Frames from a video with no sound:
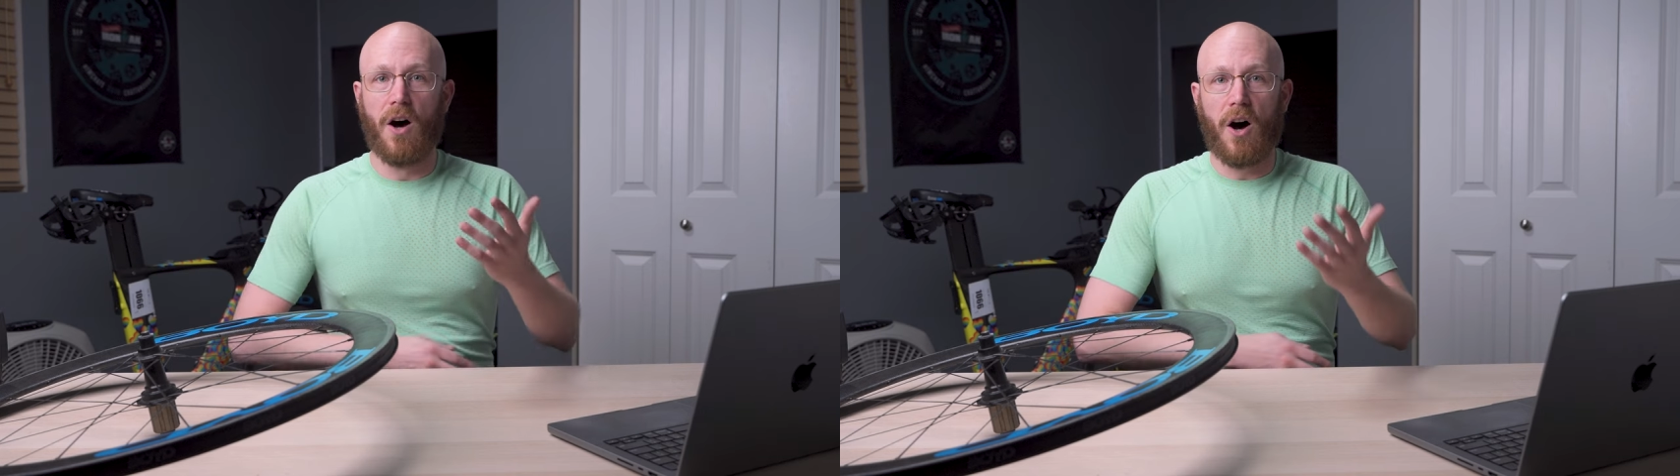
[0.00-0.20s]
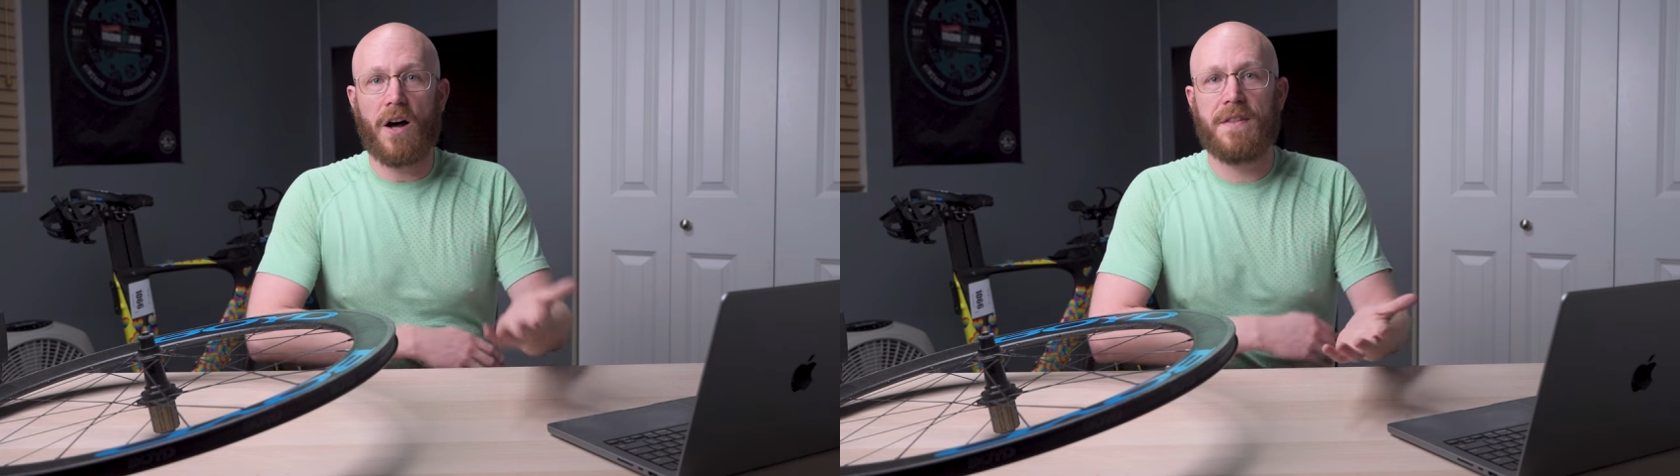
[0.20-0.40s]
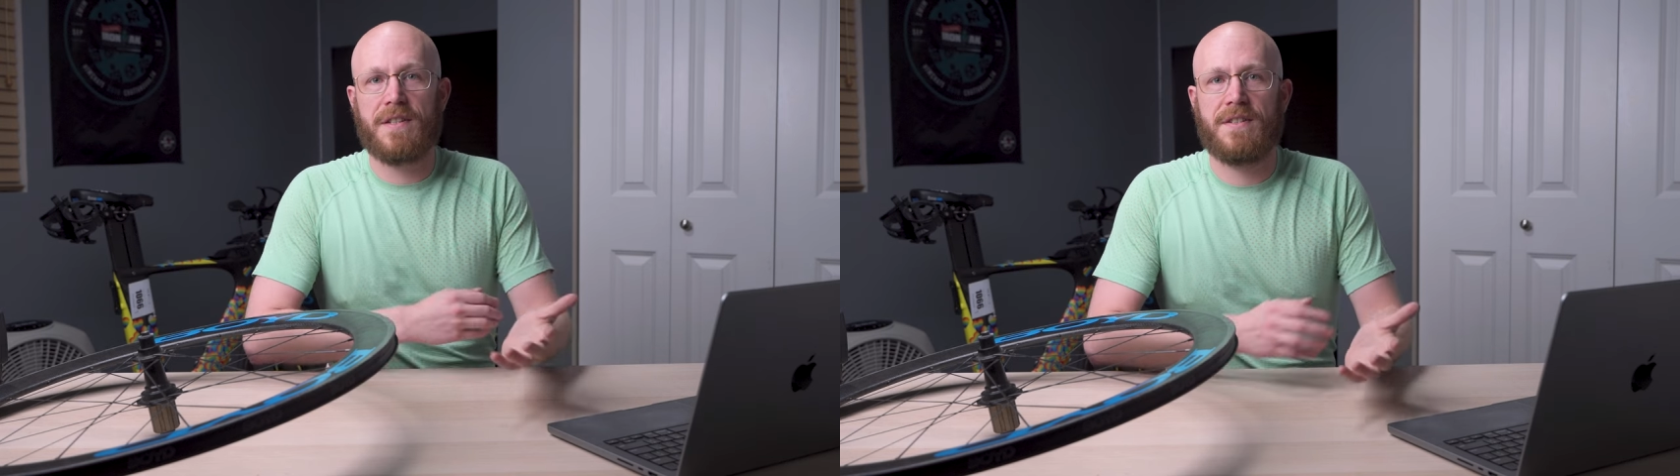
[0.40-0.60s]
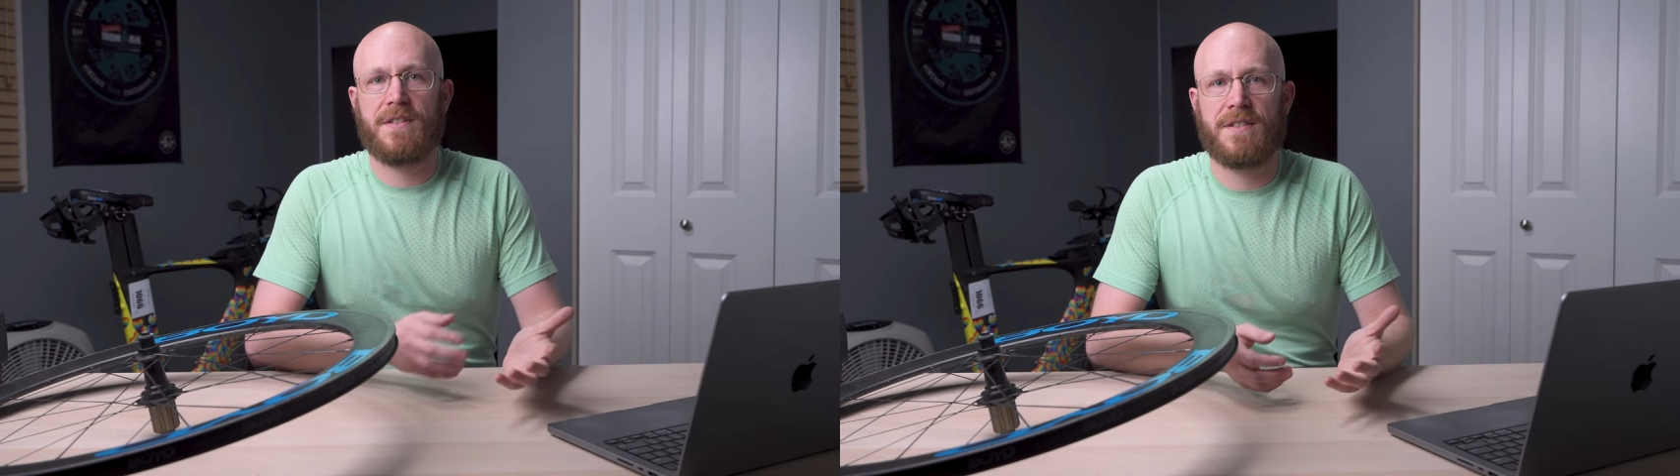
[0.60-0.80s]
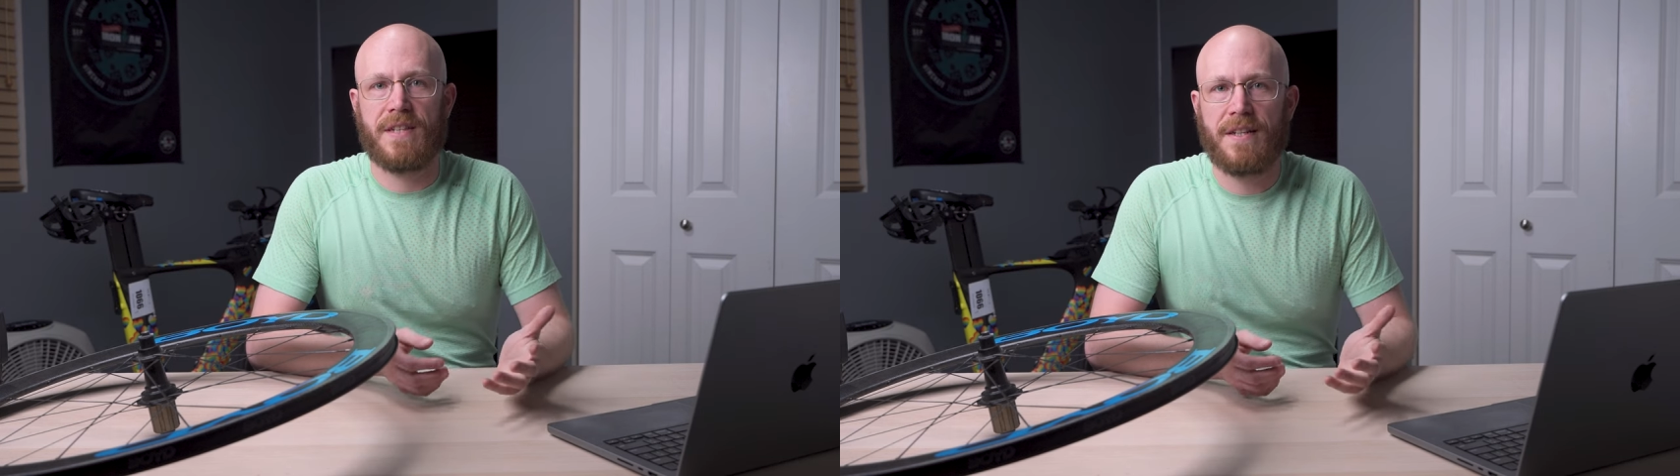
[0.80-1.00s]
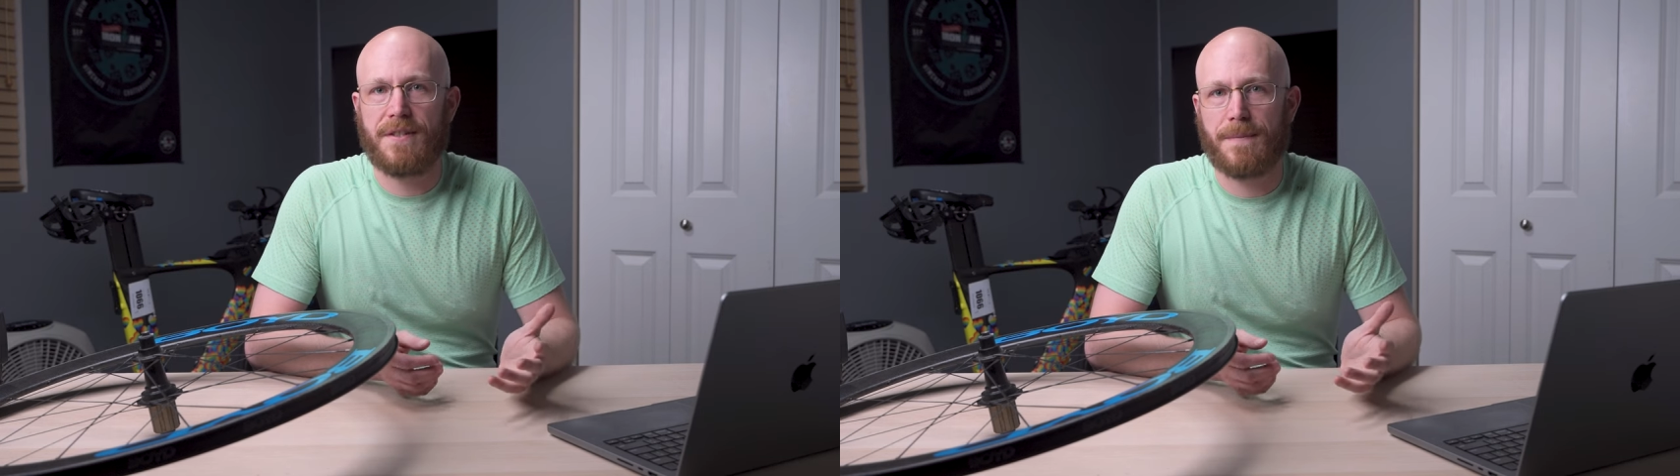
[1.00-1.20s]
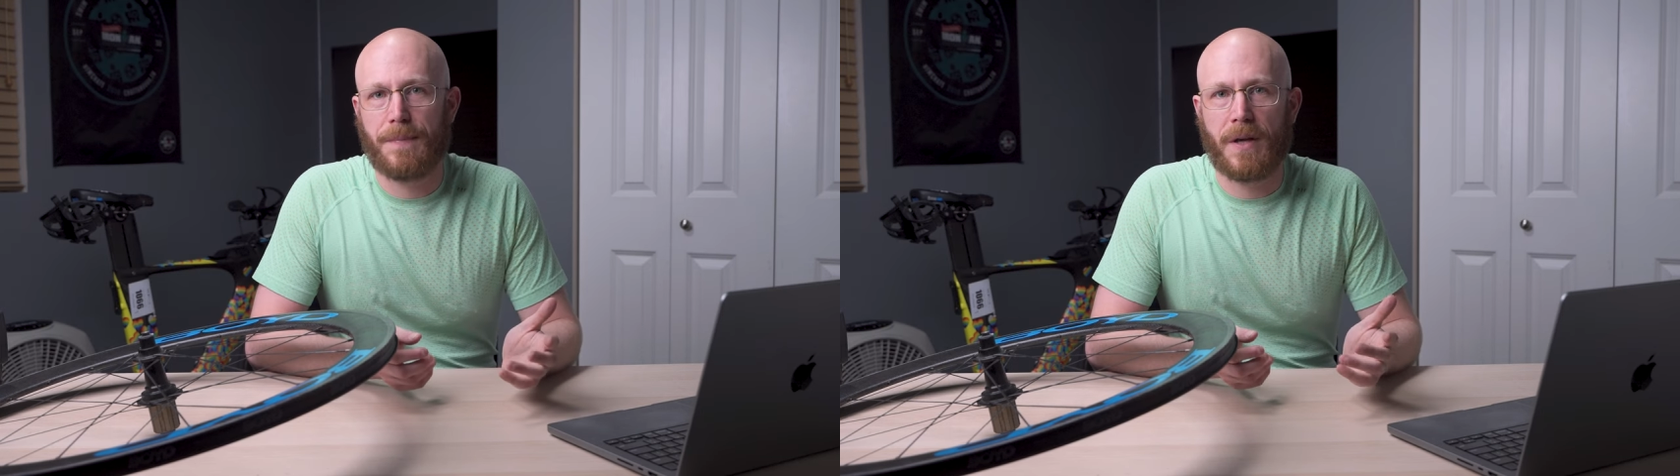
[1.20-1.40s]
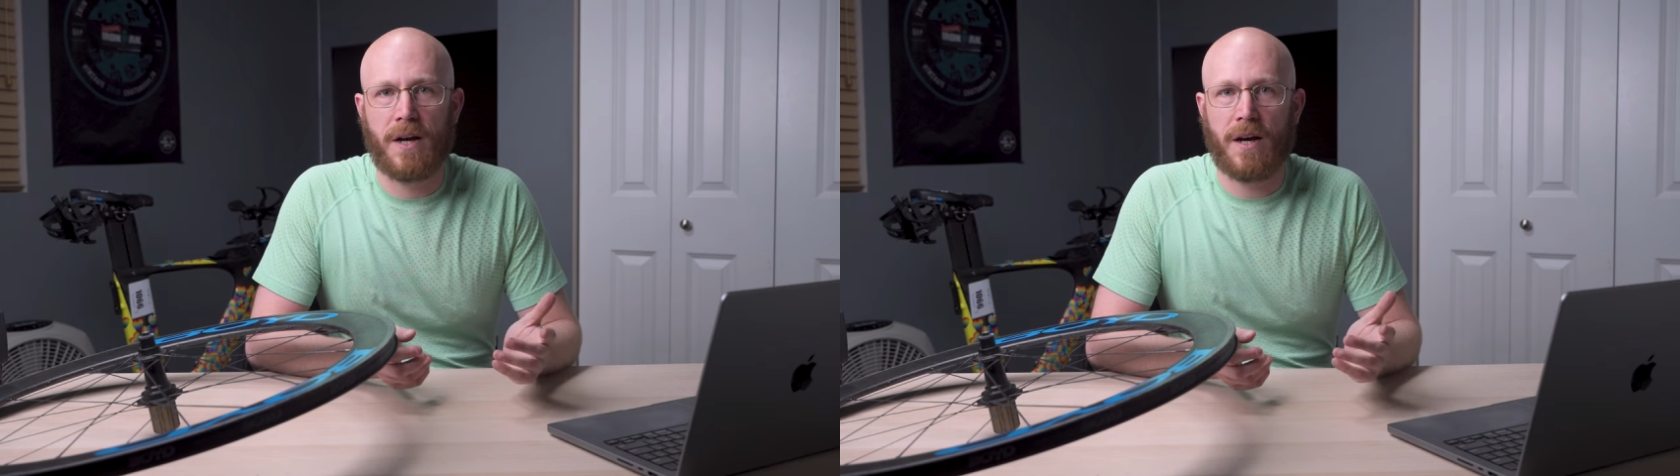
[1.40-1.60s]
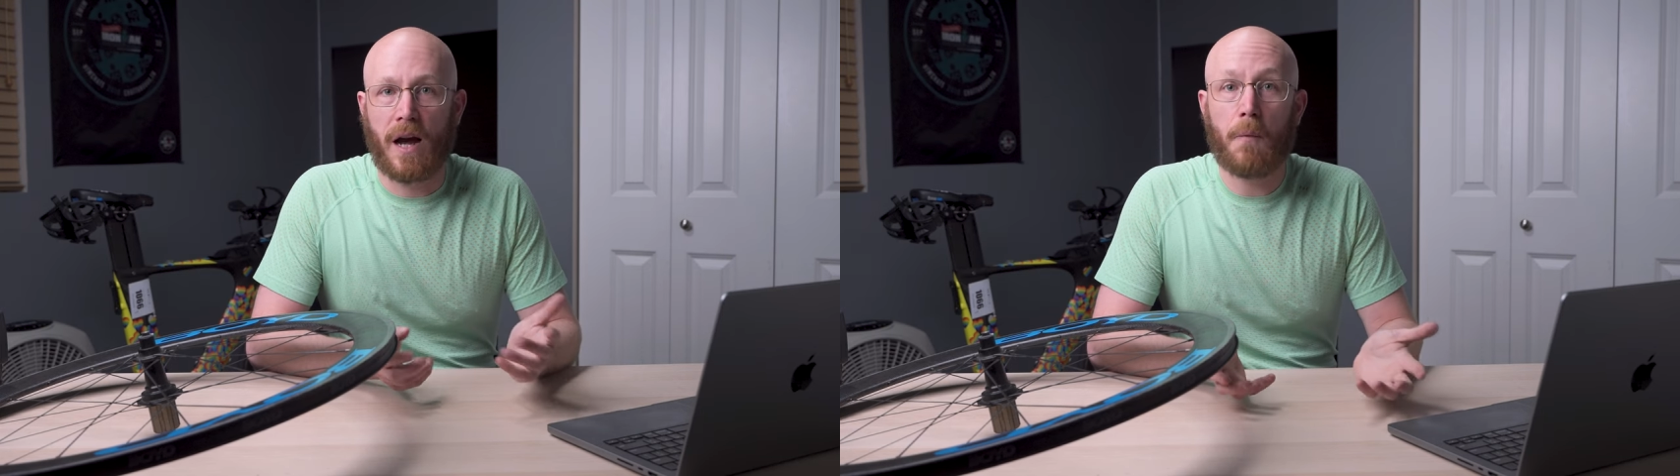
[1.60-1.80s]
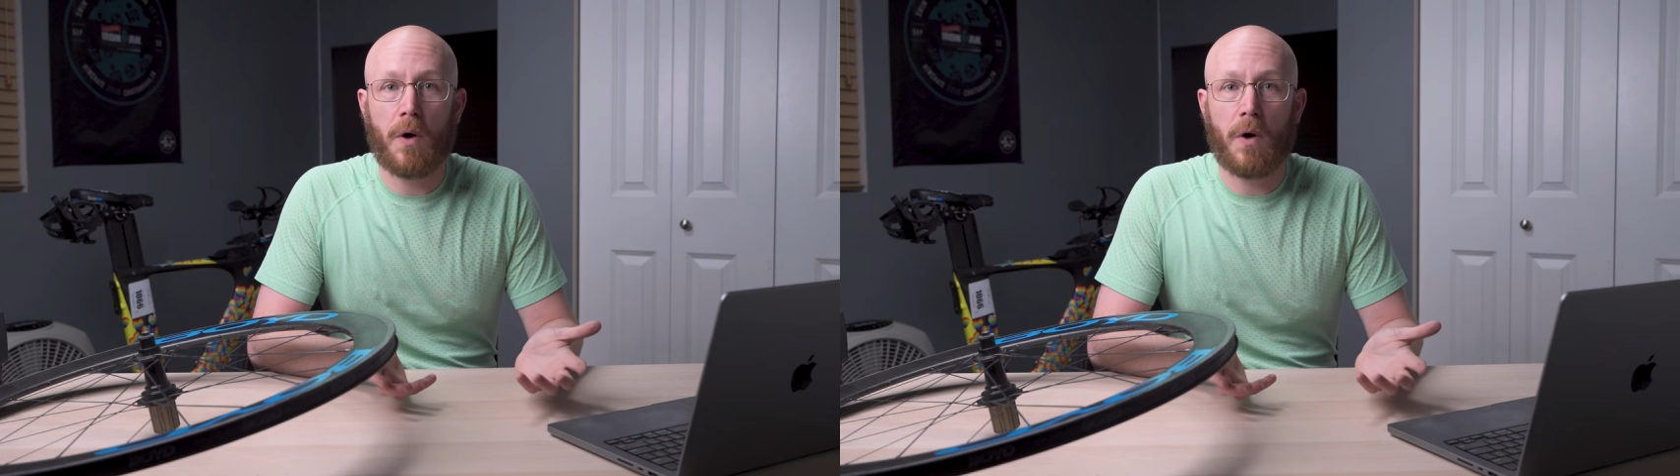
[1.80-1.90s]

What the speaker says: on this descent, I